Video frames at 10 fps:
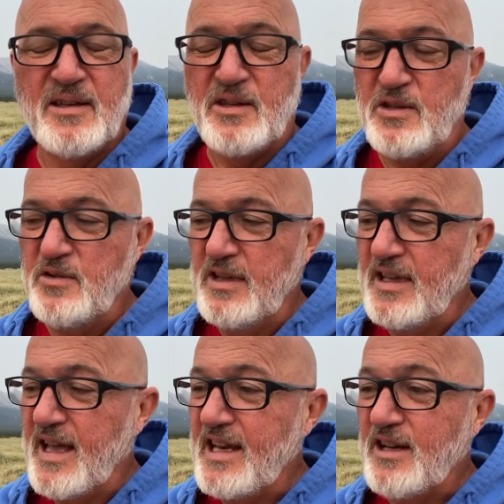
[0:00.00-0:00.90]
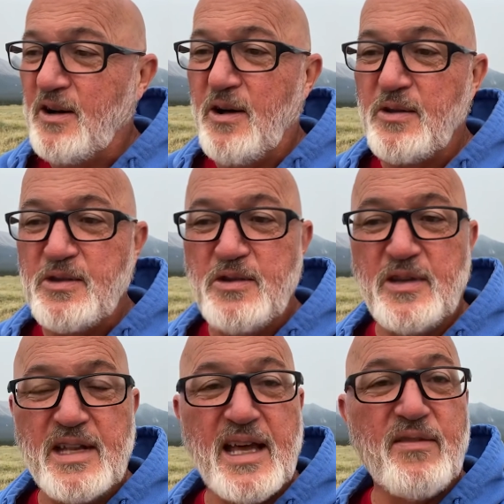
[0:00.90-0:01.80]
You can gain it all. You
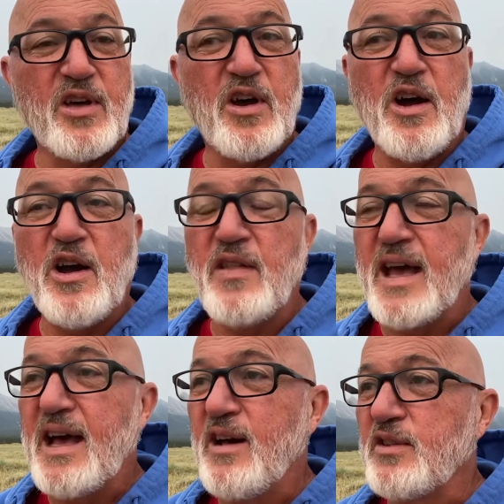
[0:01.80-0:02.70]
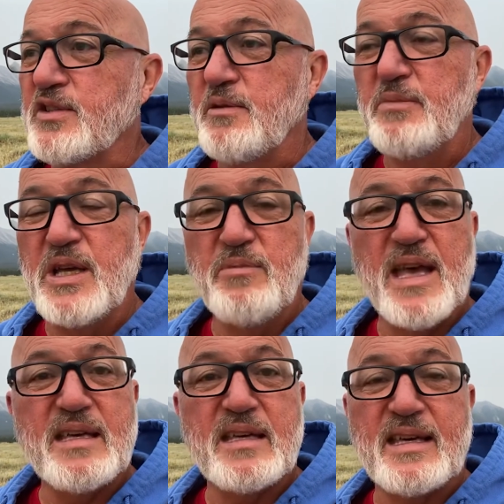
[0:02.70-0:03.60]
could have the car, the house, the big
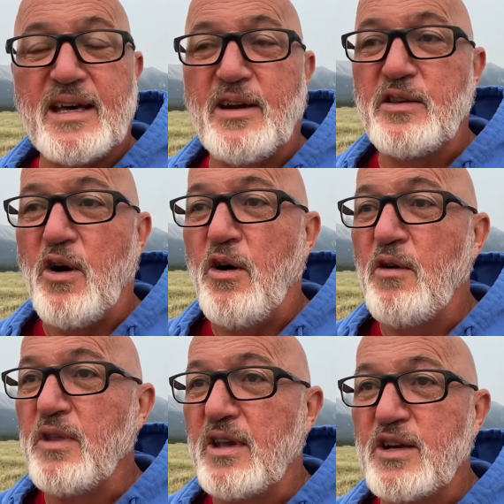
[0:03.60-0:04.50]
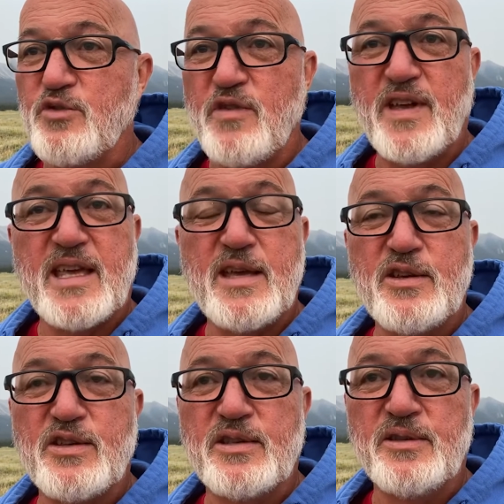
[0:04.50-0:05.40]
bank account, all the luxury
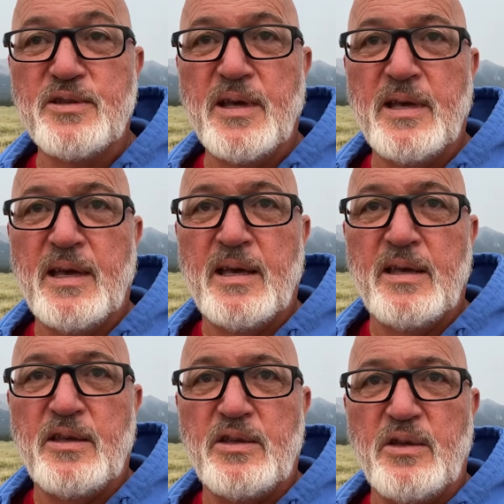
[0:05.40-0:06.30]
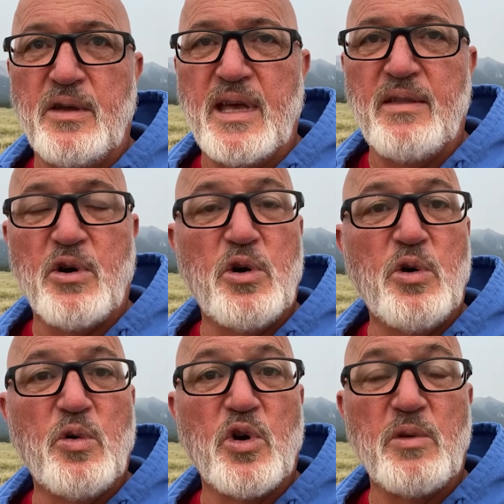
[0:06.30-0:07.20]
vacations. You can gain the whole
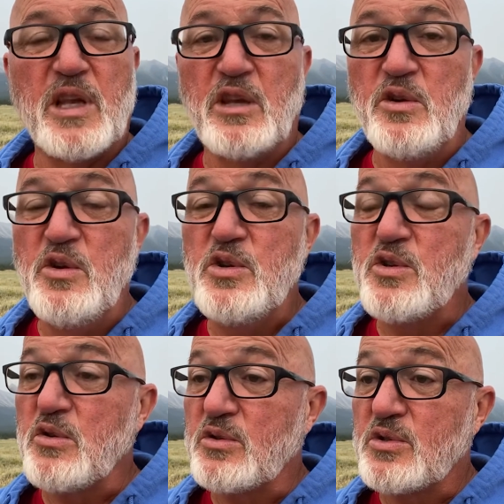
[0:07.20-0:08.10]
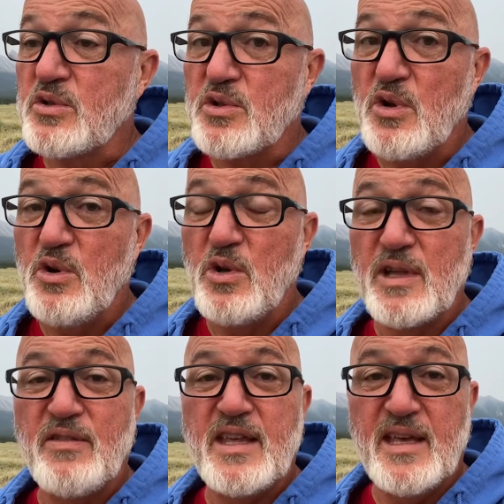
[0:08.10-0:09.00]
world, but lose your soul
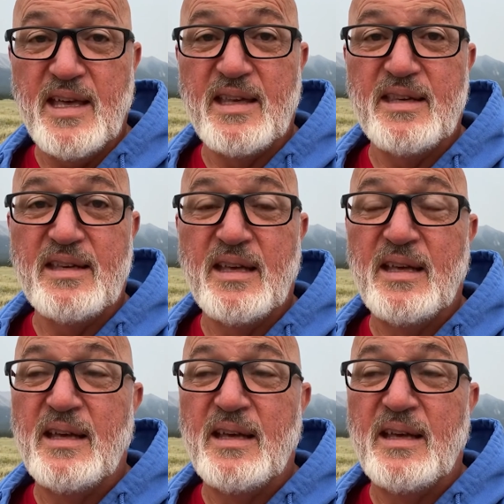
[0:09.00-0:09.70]
in the end,